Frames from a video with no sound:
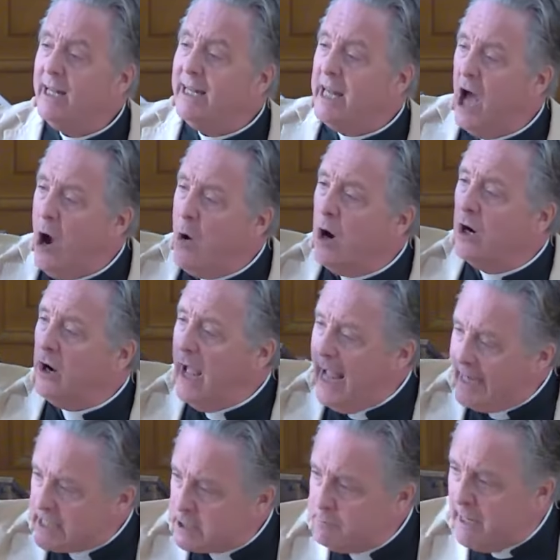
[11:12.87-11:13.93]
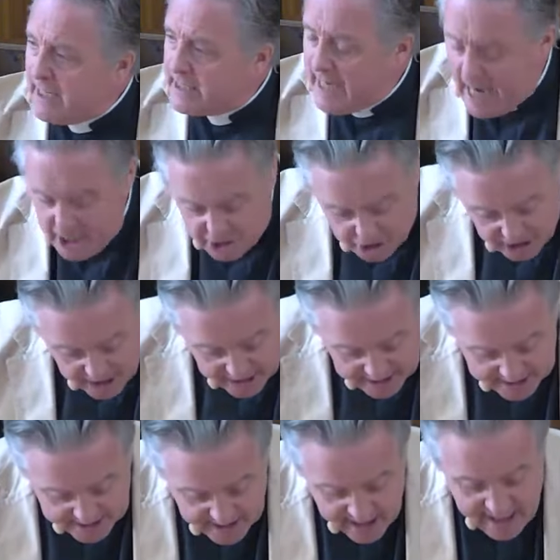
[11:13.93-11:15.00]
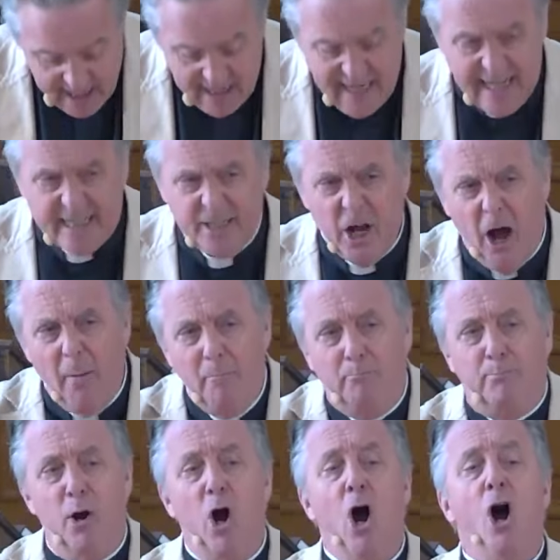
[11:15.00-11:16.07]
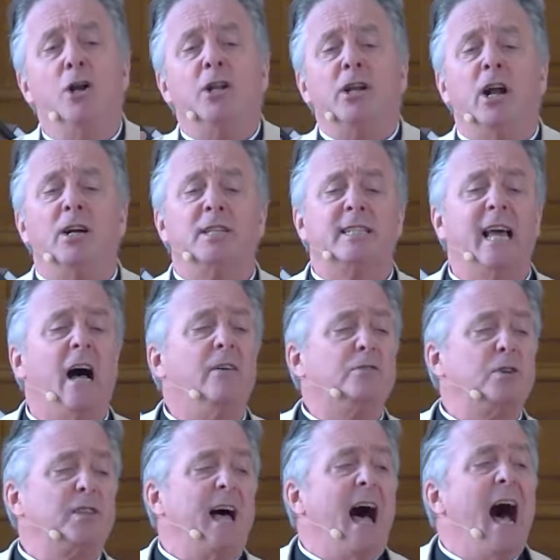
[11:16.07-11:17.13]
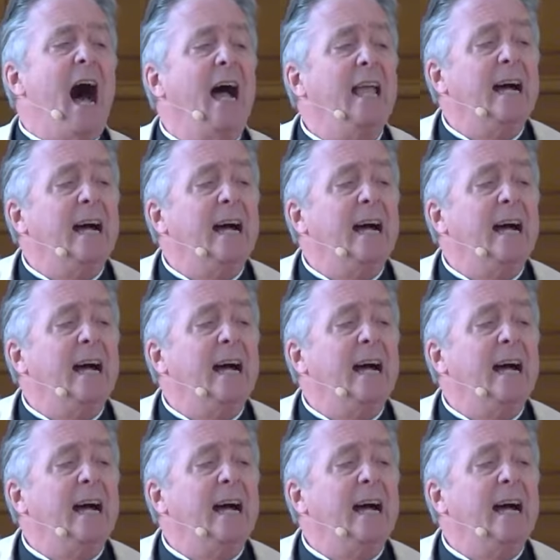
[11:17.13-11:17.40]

lower our expectations. Let's not burden ourselves with high